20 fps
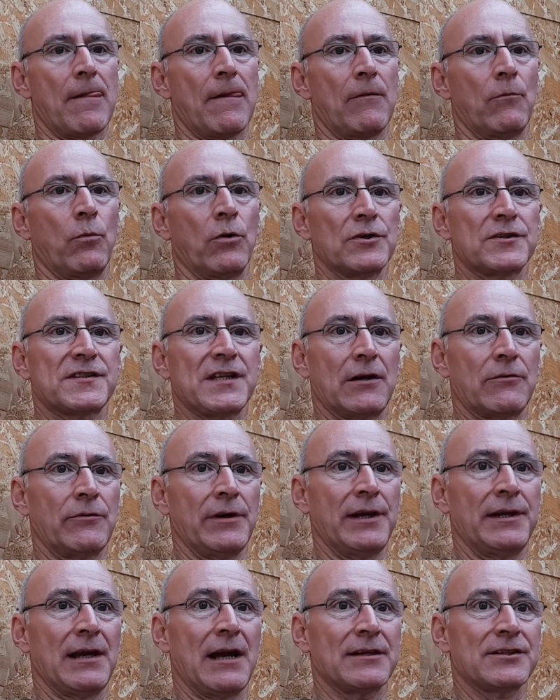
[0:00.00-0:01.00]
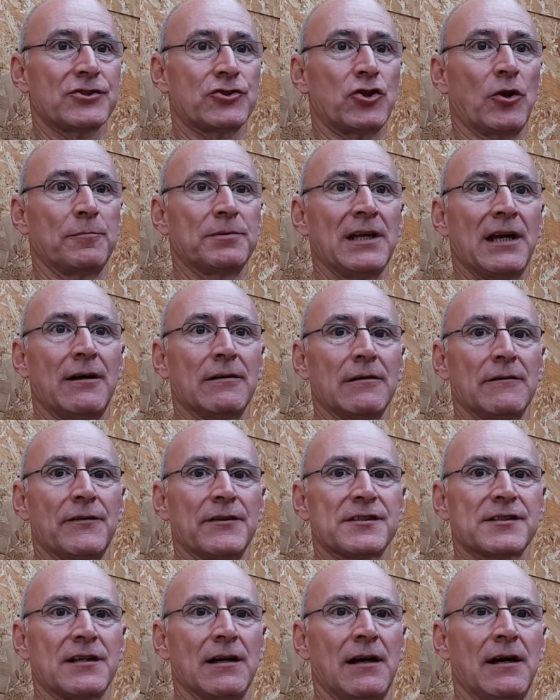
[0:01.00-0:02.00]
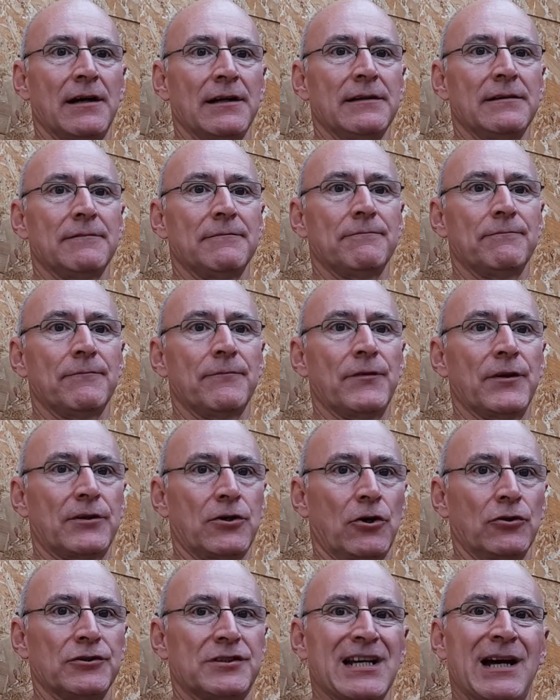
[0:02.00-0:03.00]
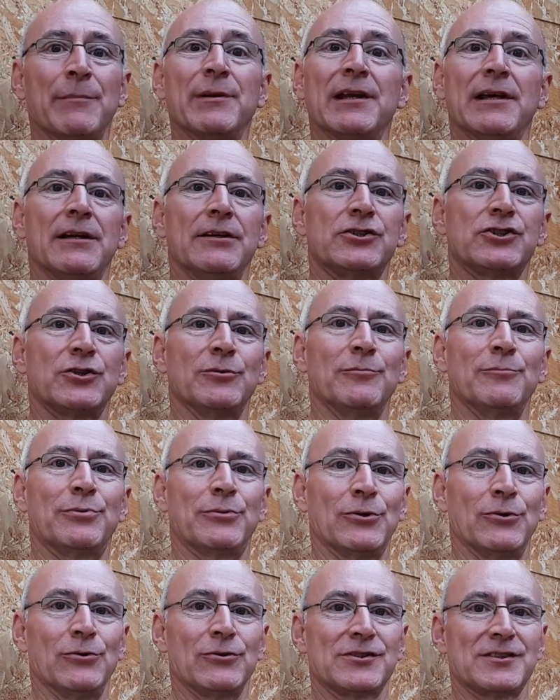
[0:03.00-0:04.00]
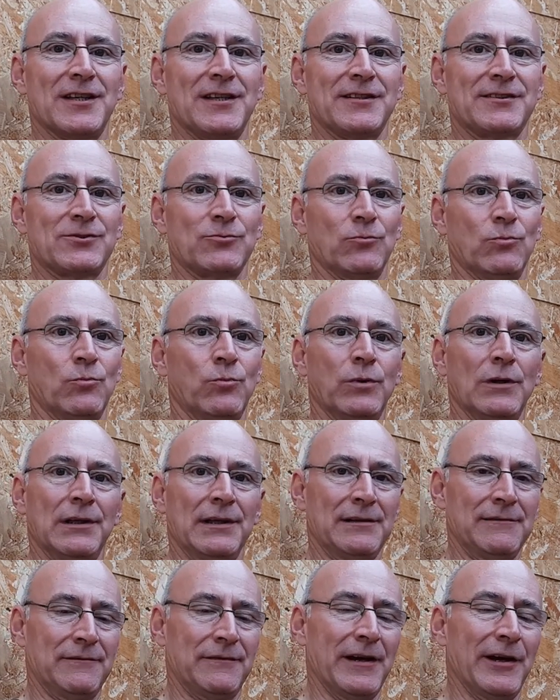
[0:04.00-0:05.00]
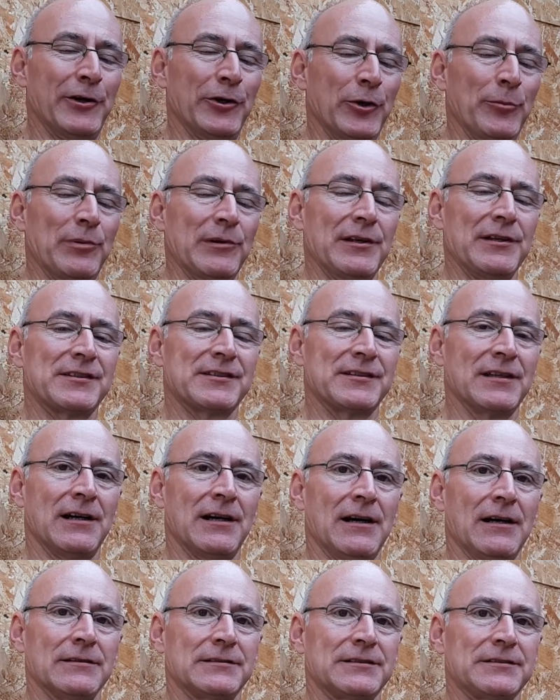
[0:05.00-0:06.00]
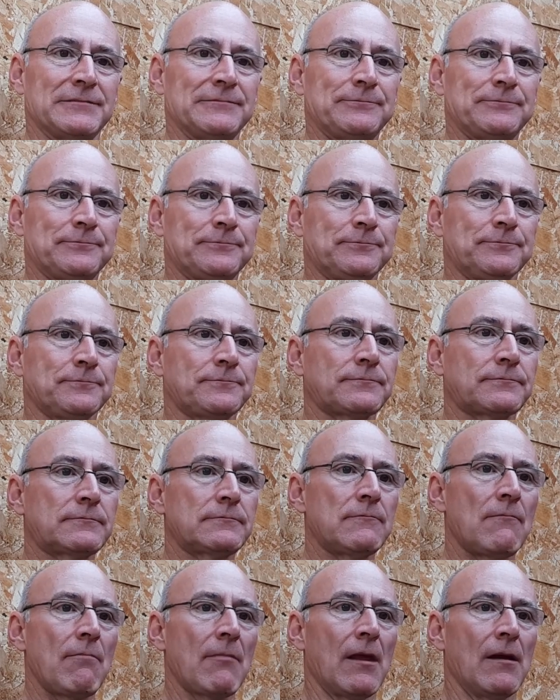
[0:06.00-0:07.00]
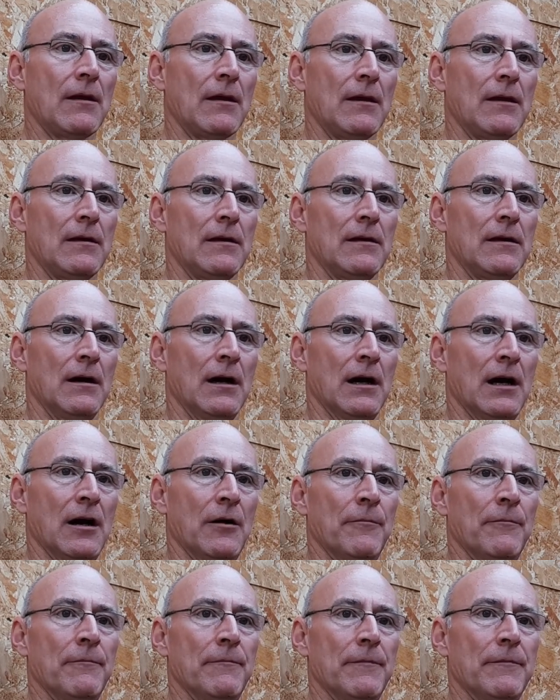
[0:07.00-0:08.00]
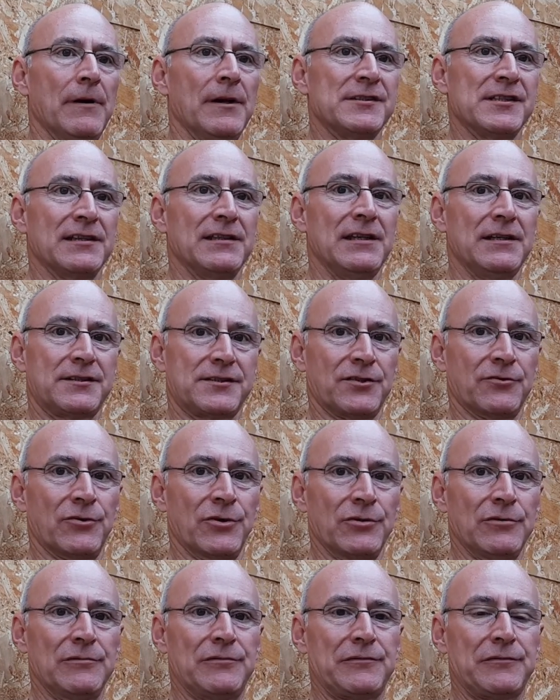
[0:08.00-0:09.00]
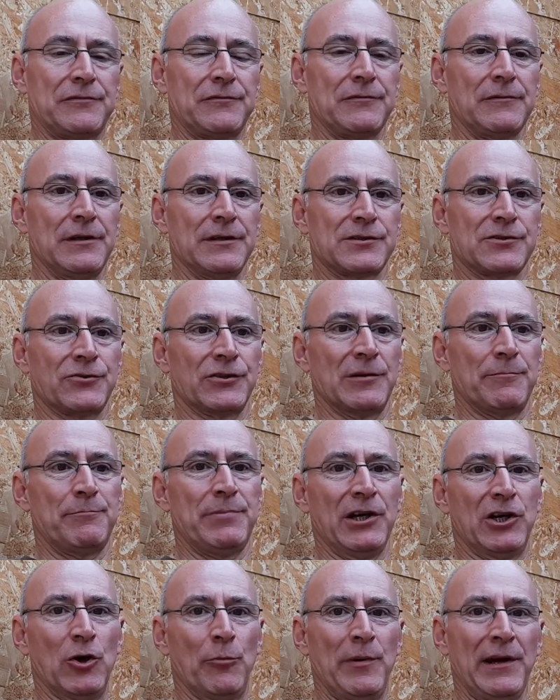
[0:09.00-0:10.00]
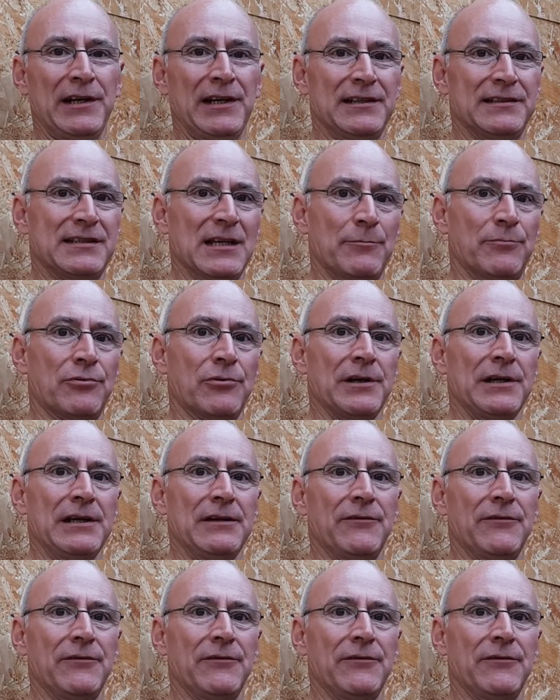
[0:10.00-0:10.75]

Once that rain has dropped out of the sky, the contamination process will invariably start. As it hits the roof, it's going to pick up any debris